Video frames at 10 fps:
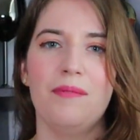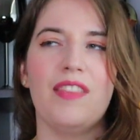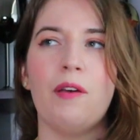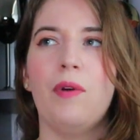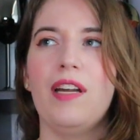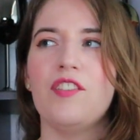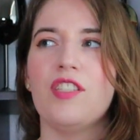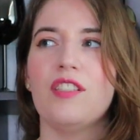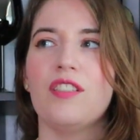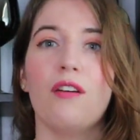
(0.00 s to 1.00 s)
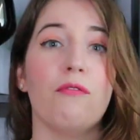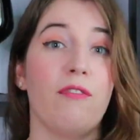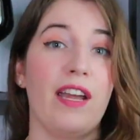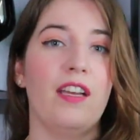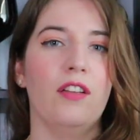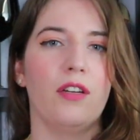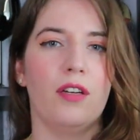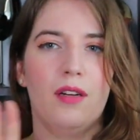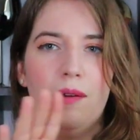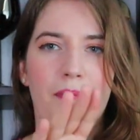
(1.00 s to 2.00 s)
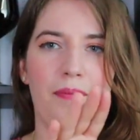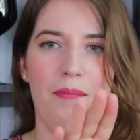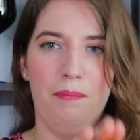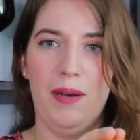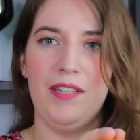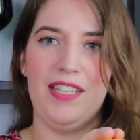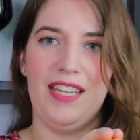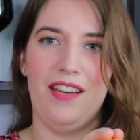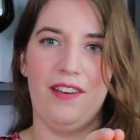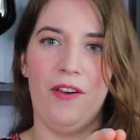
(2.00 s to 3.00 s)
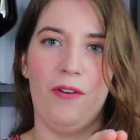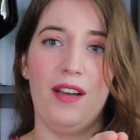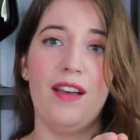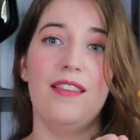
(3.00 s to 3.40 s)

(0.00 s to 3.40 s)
than when it's just a regular Bundy and coke.